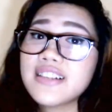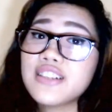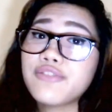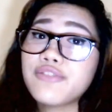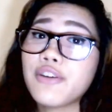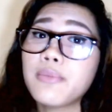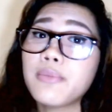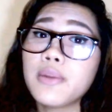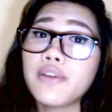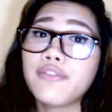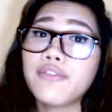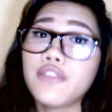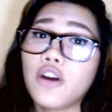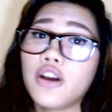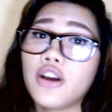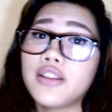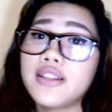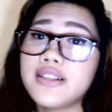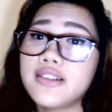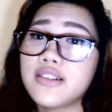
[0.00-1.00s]
is from
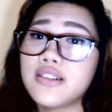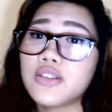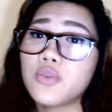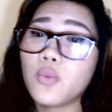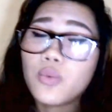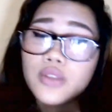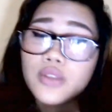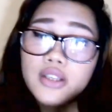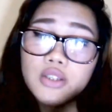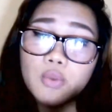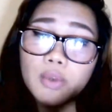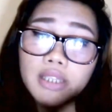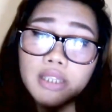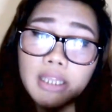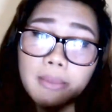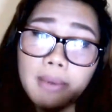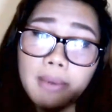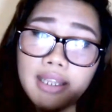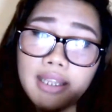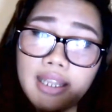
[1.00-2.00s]
Revlon. This one
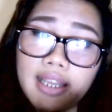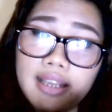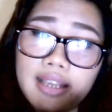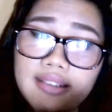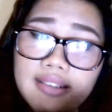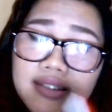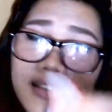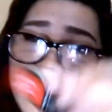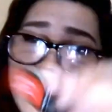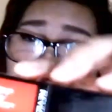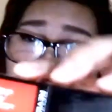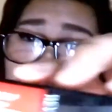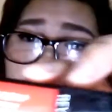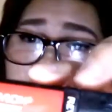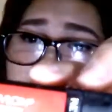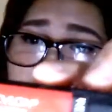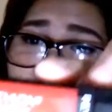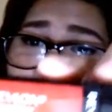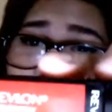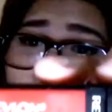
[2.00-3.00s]
naman is
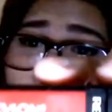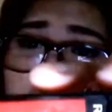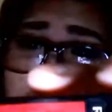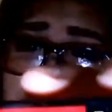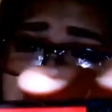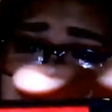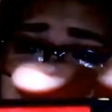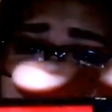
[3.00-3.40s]
Color